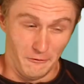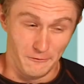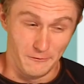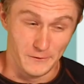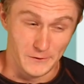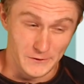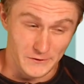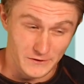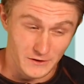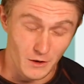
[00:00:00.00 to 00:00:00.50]

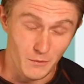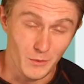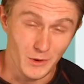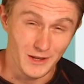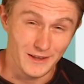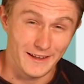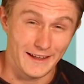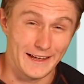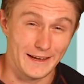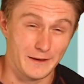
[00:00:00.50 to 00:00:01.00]
for
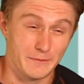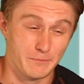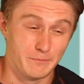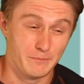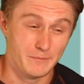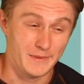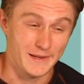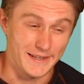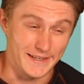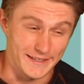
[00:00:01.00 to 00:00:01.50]
someone like
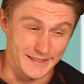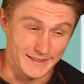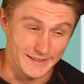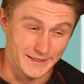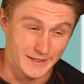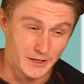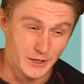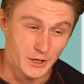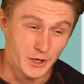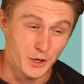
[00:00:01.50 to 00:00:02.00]
me
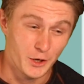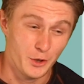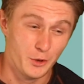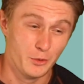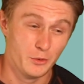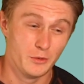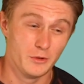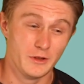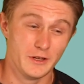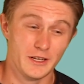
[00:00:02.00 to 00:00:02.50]

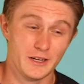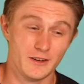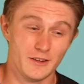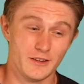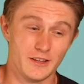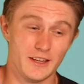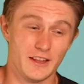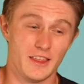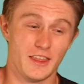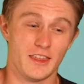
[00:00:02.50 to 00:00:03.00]
who
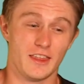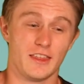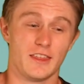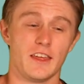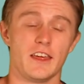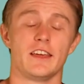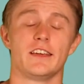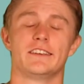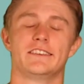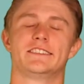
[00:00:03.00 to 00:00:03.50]
literally
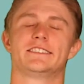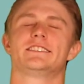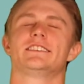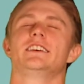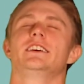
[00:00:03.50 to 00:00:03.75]
thinks